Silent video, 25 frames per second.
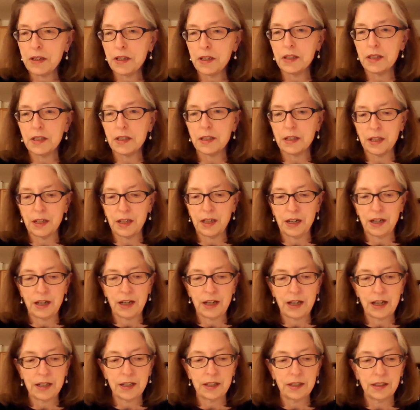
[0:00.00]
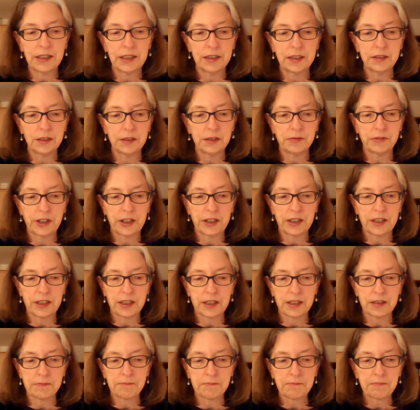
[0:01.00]
is not legal
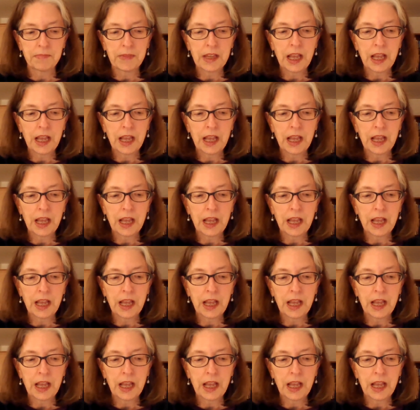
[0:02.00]
advice.